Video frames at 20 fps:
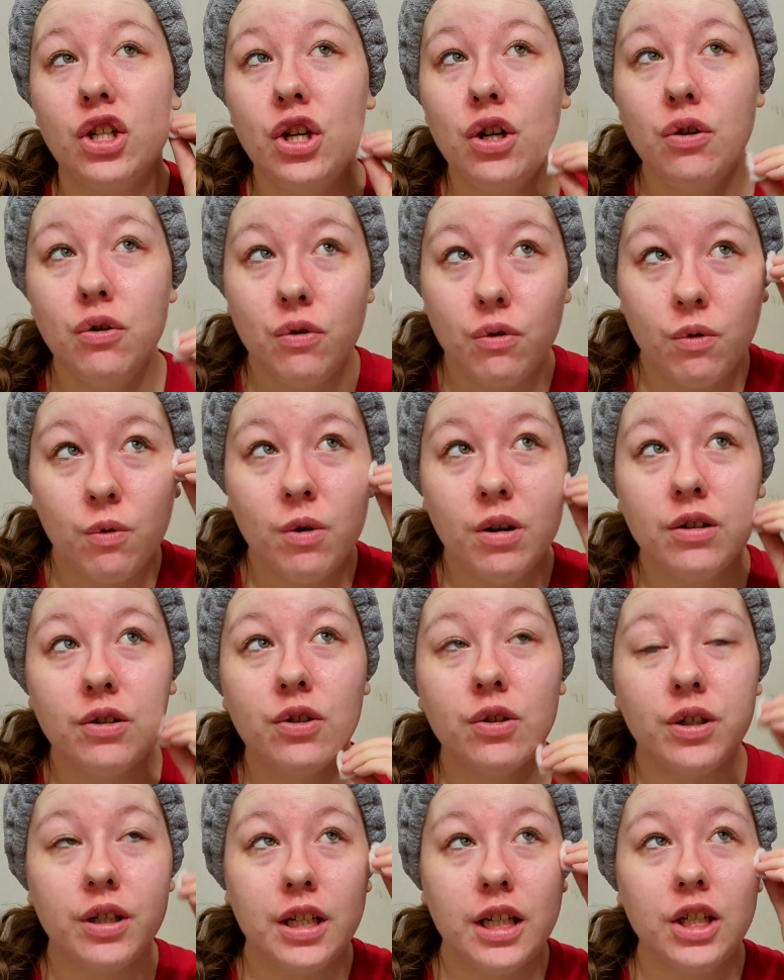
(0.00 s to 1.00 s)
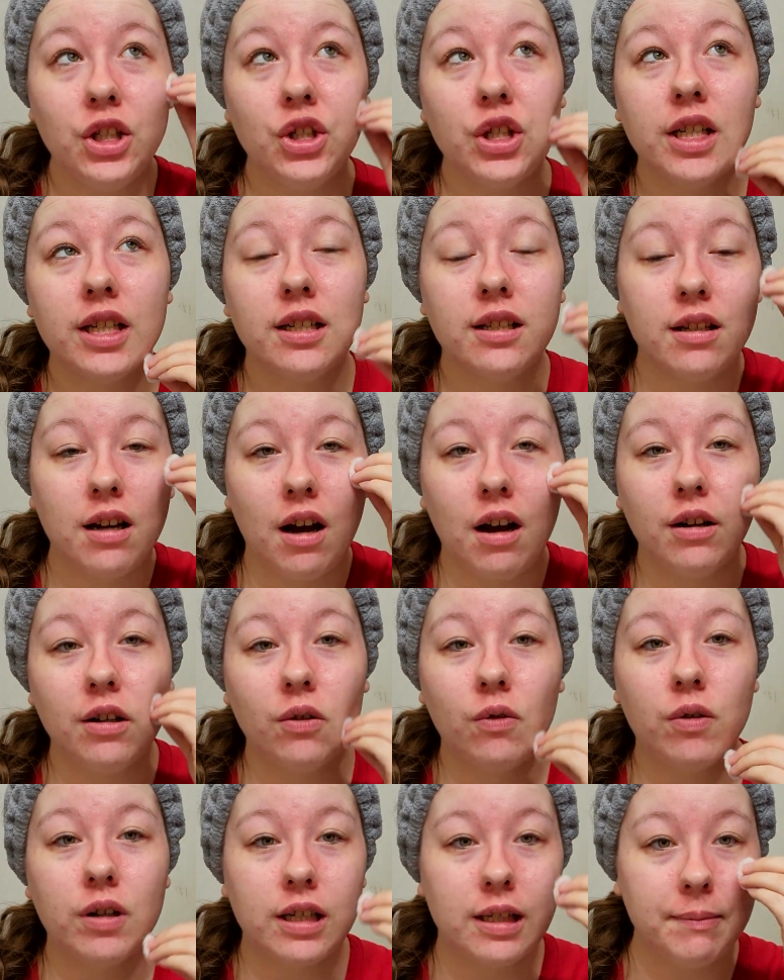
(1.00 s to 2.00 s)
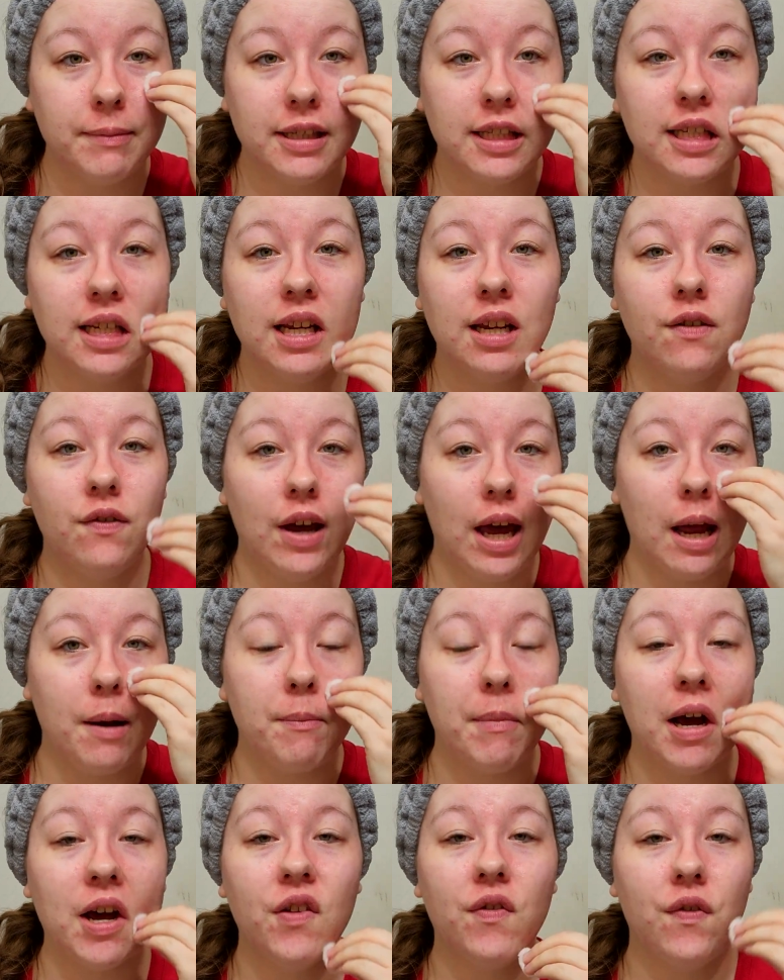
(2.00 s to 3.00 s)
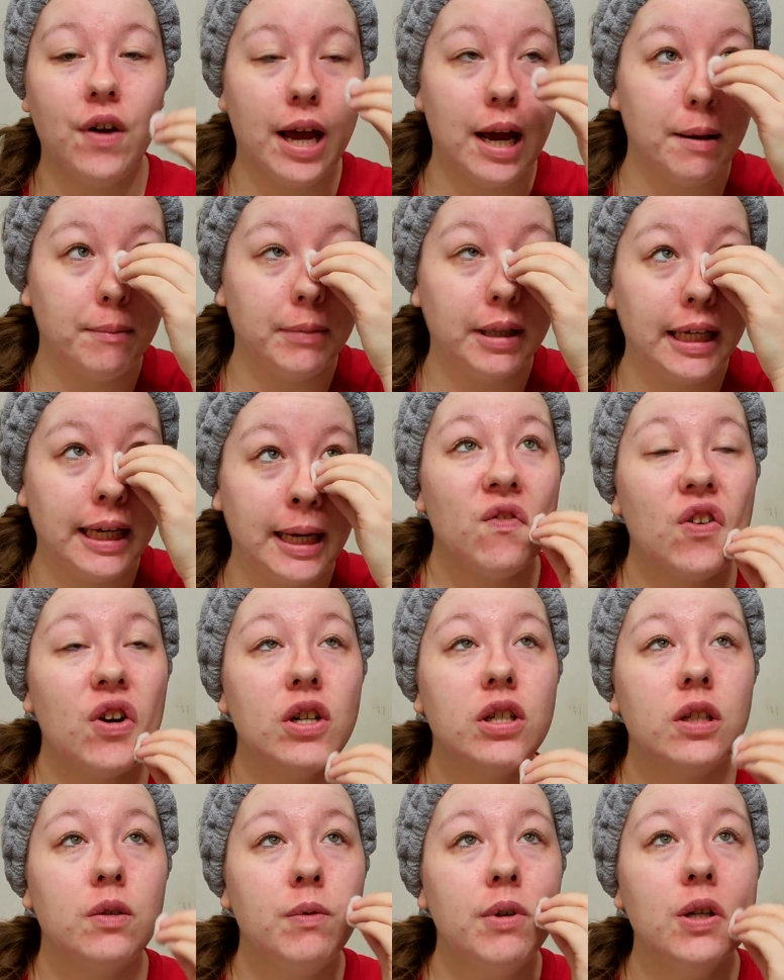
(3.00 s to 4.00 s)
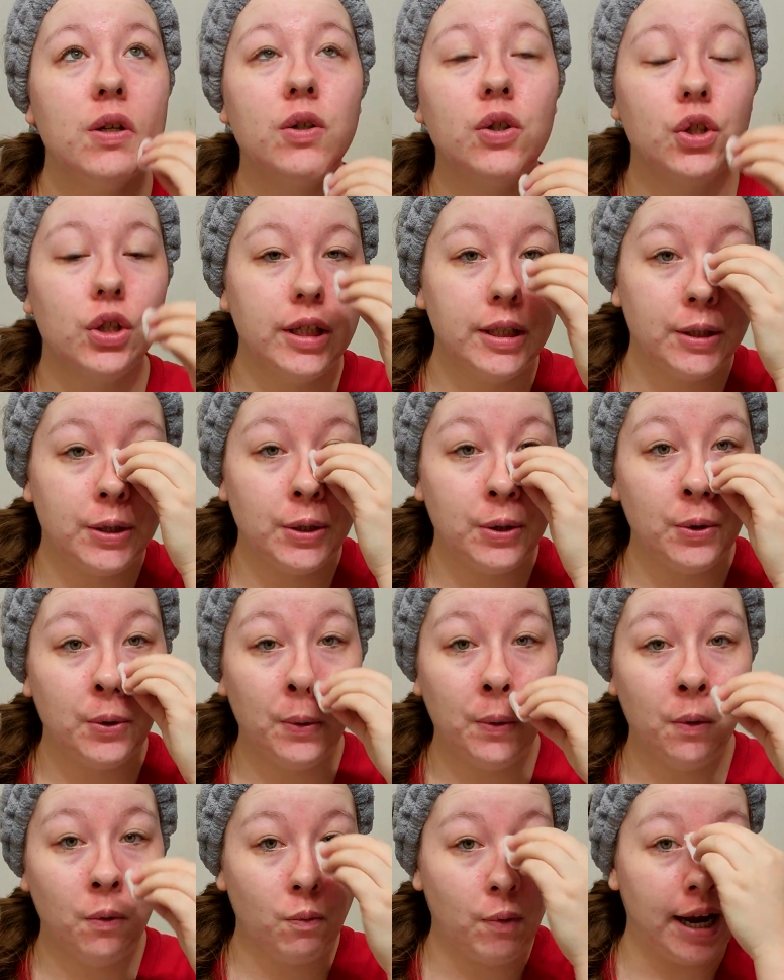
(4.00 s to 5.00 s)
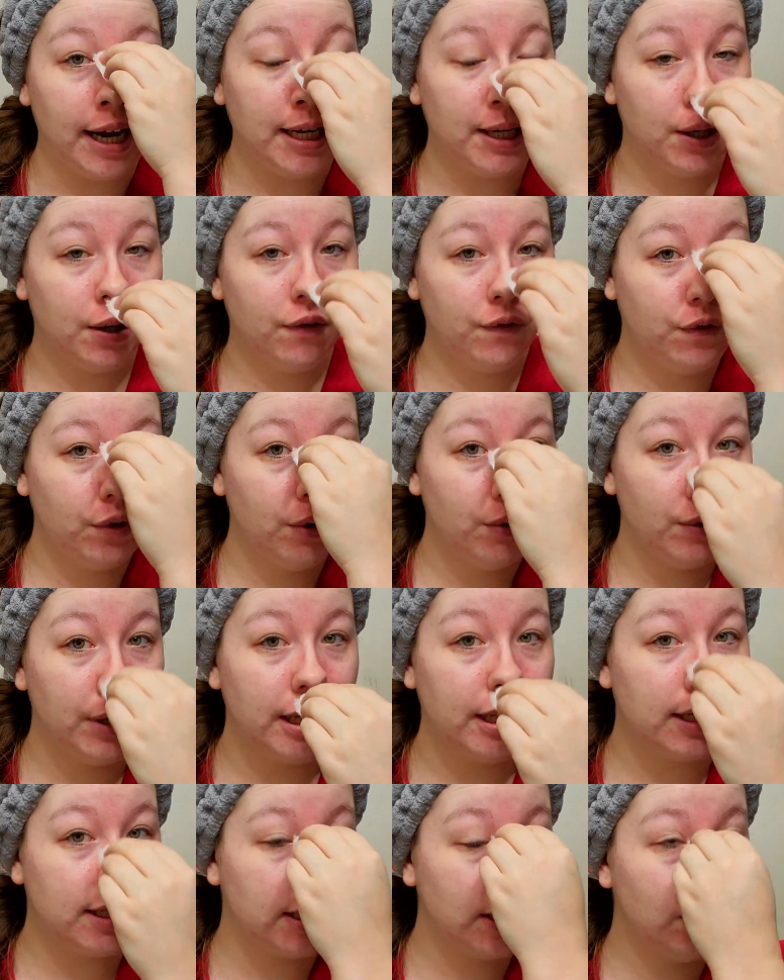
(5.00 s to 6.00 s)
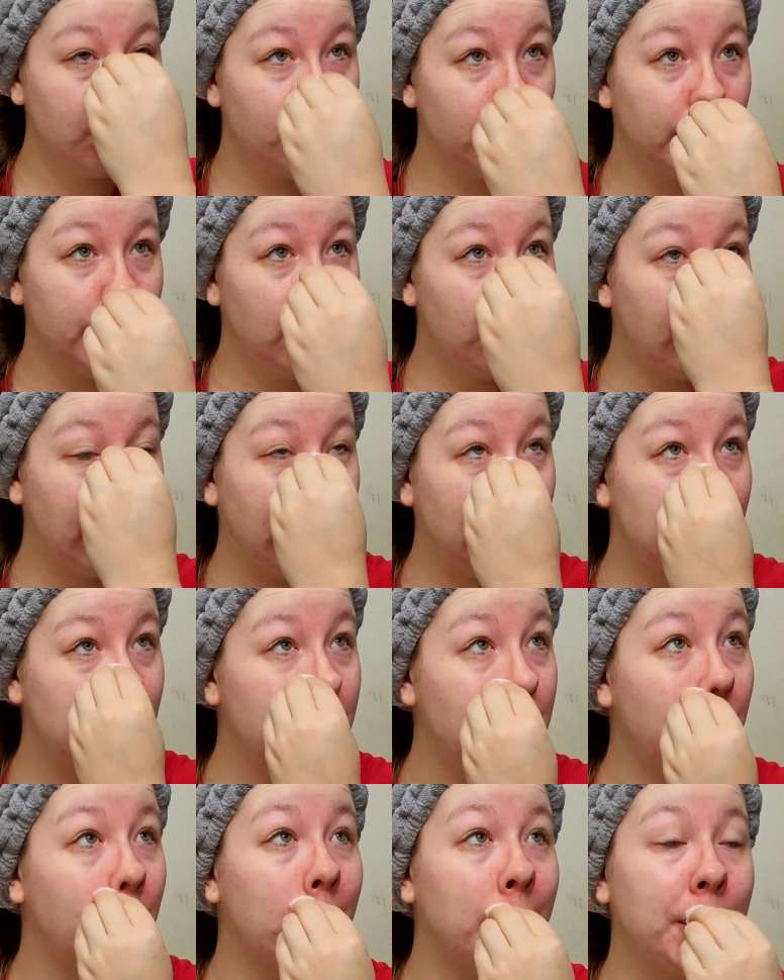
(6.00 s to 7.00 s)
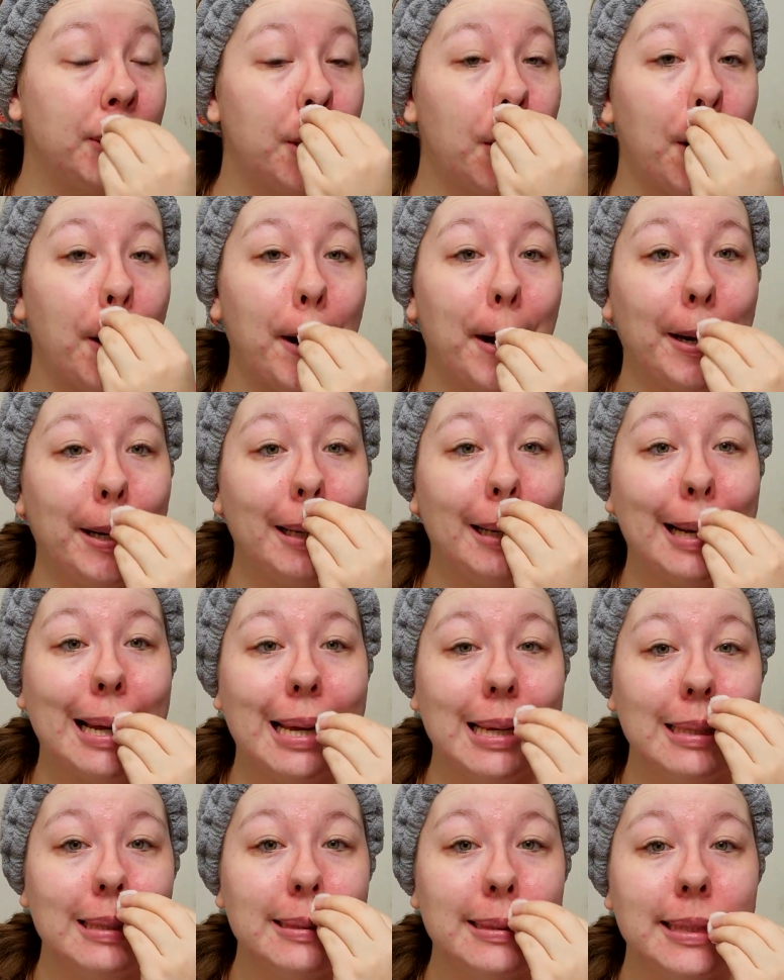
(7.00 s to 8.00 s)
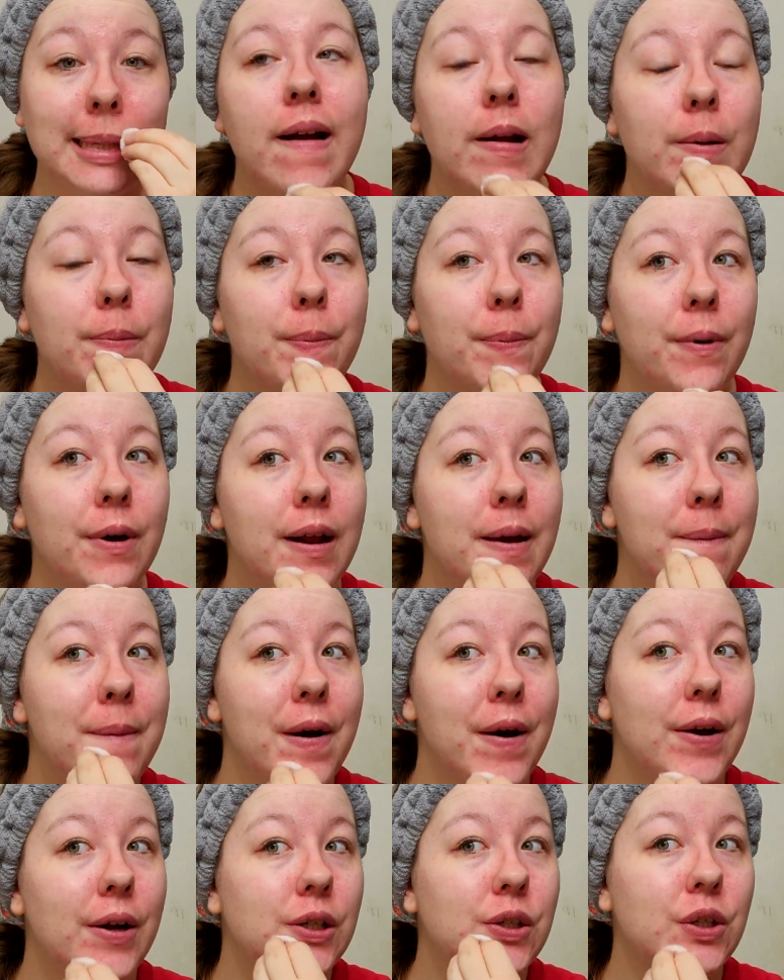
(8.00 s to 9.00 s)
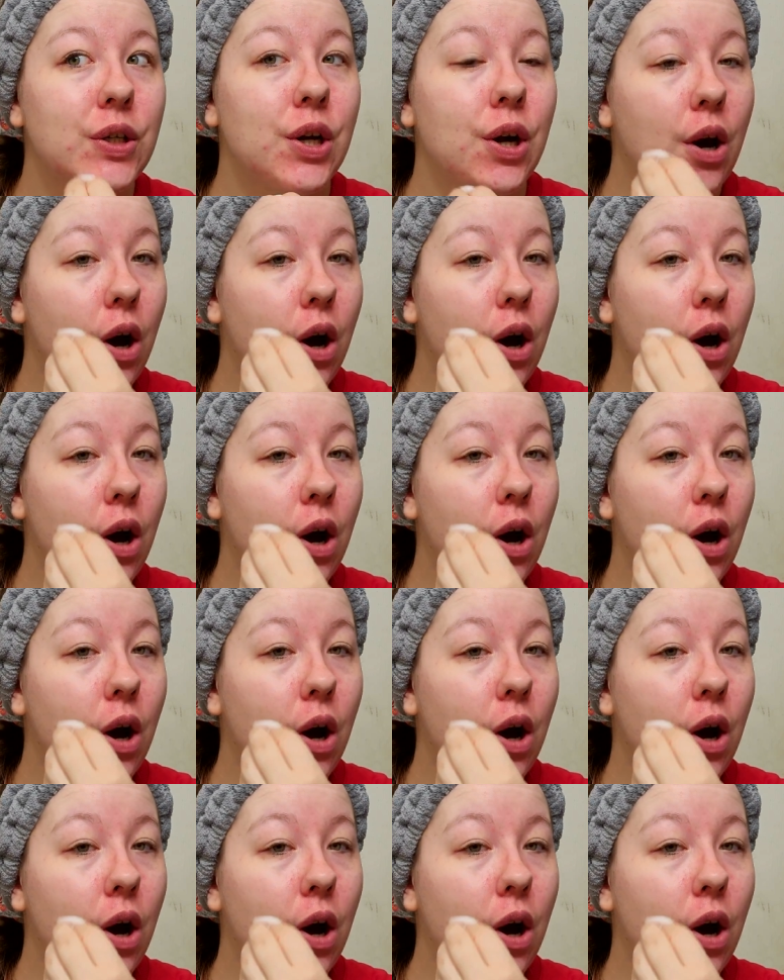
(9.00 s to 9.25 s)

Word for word: new, traditions on Christmas Eve in my family. First, we usually do reindeer food, and this is really great to do with your kids. It's pretty much